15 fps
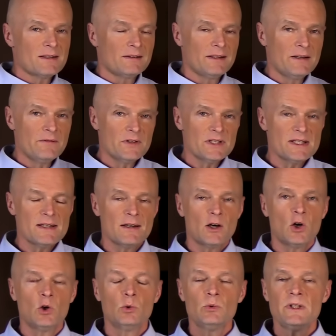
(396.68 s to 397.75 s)
the liver is the
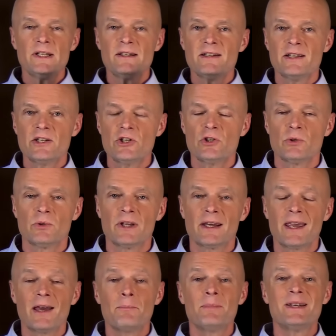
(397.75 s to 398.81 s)
only tissue that
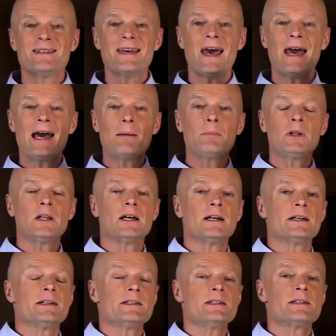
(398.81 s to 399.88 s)
can
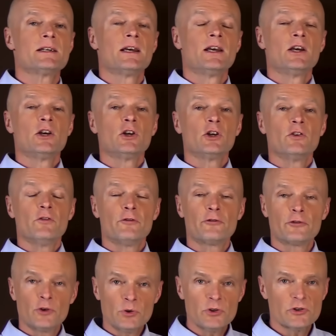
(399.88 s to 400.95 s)
metabolize
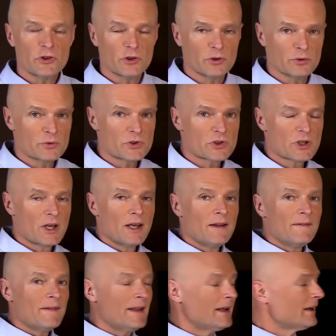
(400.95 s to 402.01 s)
fructose.
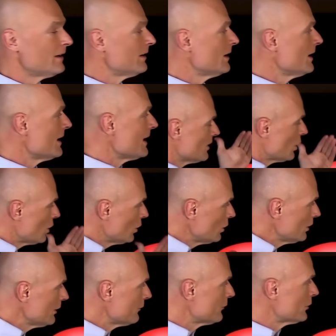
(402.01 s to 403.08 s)
Then
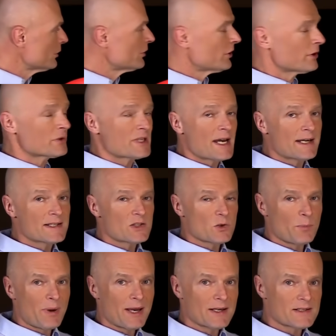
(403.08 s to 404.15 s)
all the fructose has to
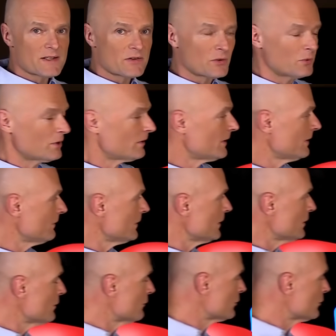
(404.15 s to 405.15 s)
pass through the liver. The